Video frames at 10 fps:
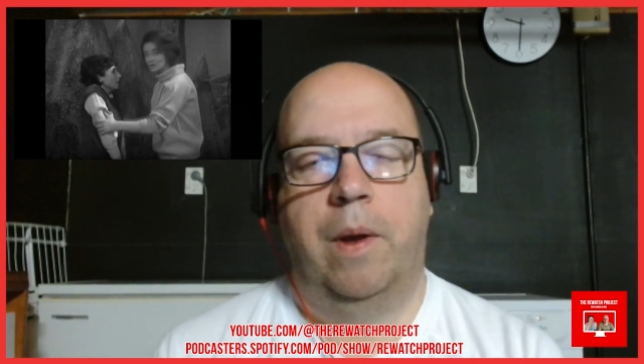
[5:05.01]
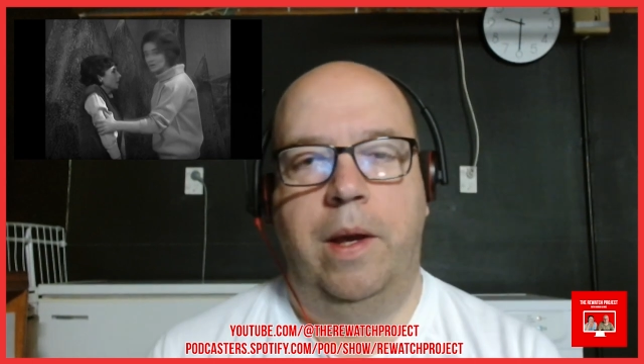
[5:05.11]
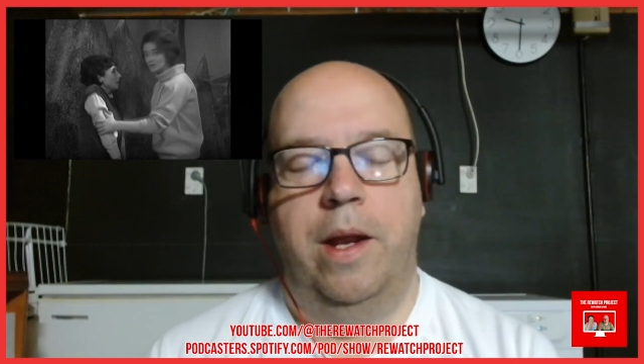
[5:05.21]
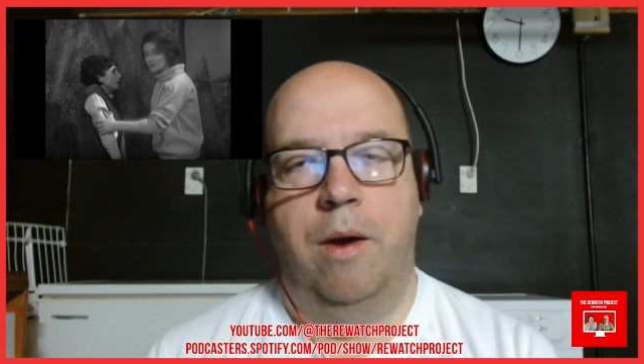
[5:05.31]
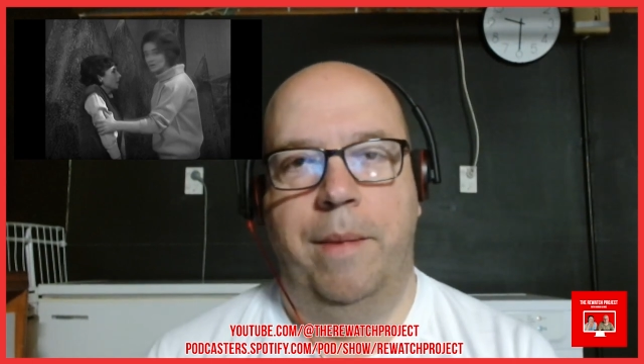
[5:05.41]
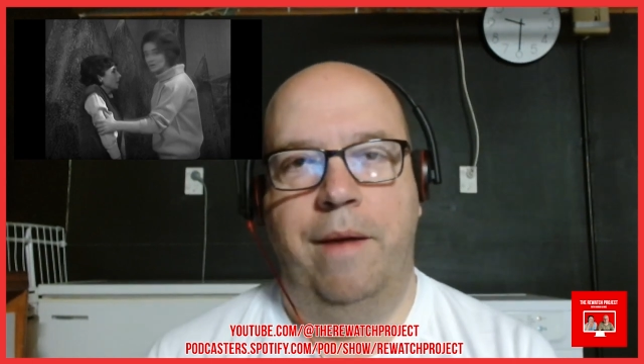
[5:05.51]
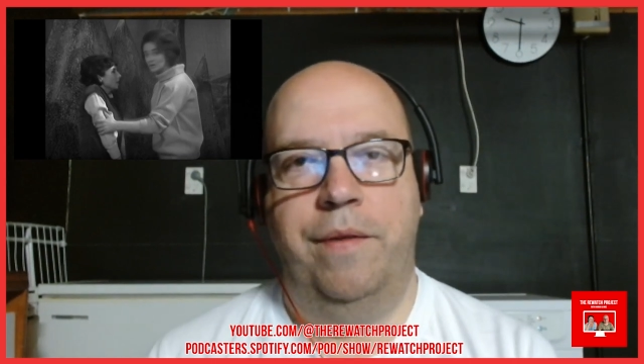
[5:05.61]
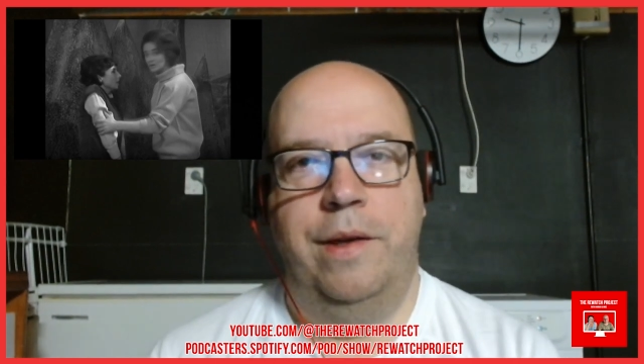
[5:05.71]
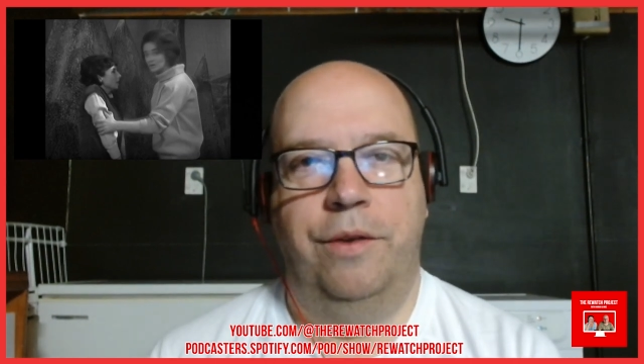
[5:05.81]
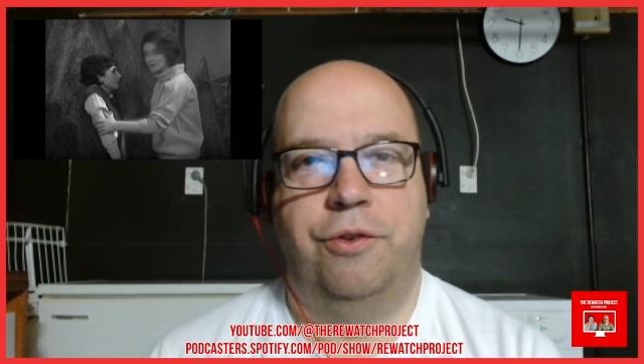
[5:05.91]
you know, I mean,
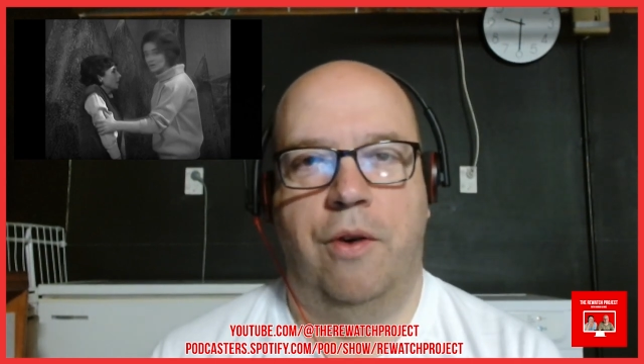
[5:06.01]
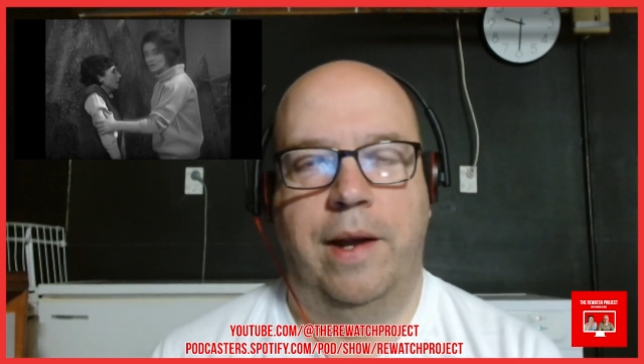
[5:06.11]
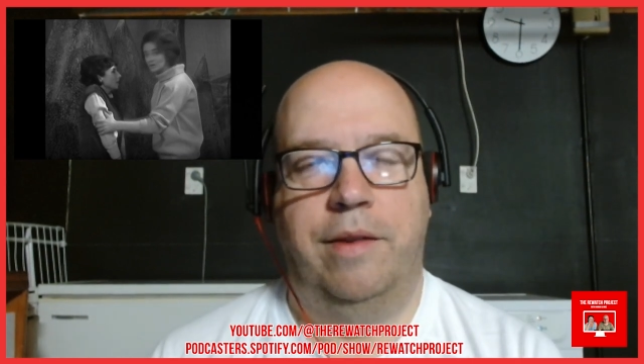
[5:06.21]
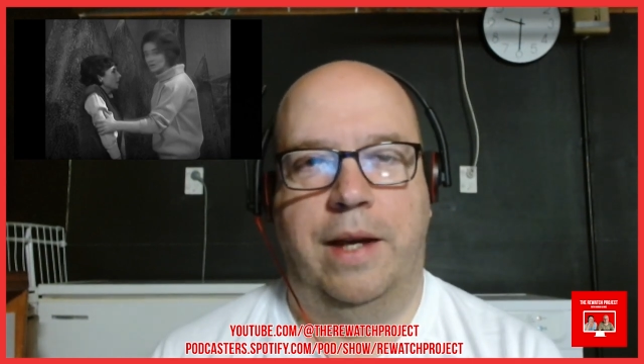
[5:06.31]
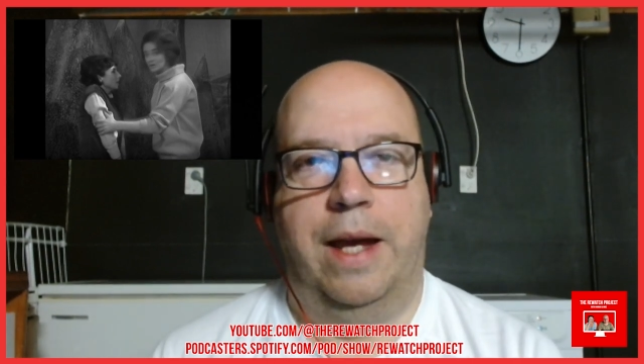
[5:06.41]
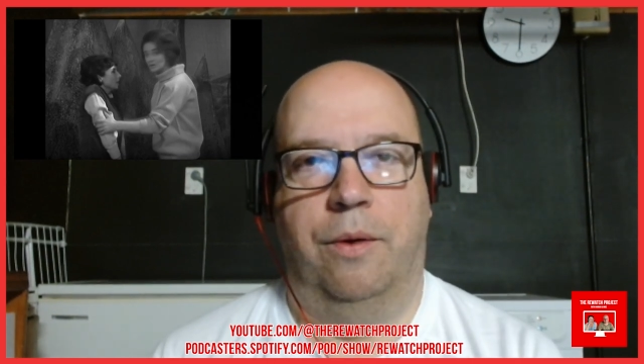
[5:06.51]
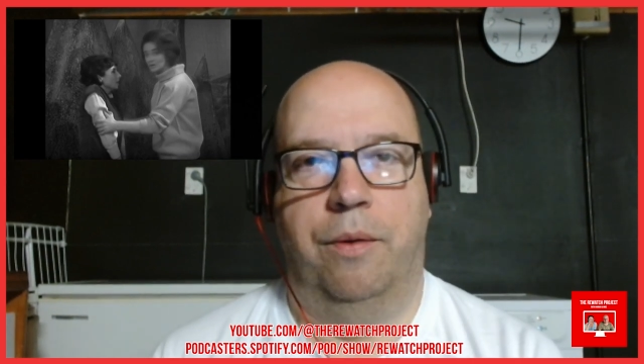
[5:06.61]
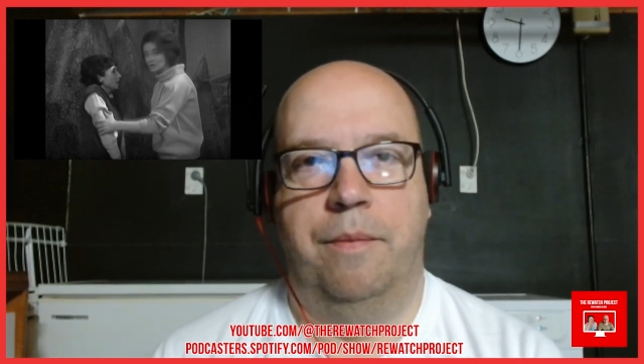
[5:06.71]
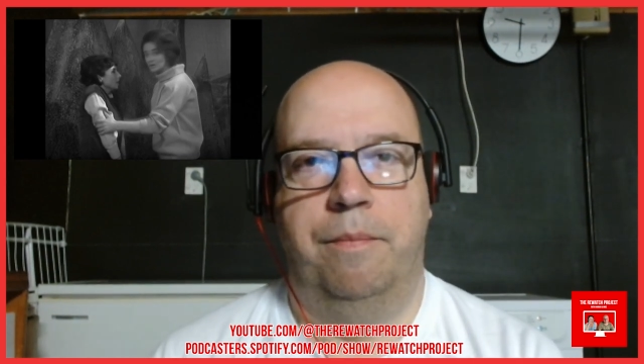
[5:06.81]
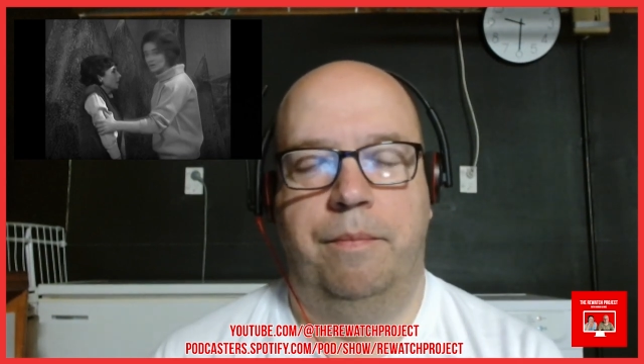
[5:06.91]
everything's trying to kill
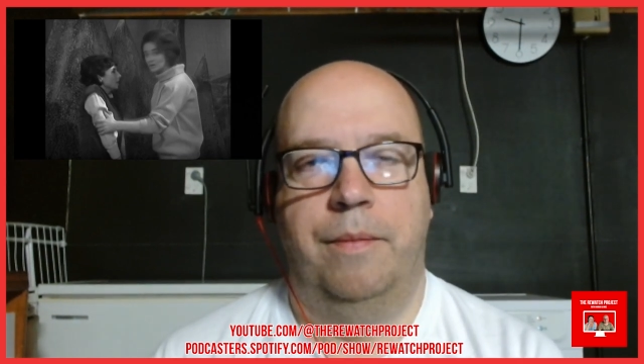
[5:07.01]
them.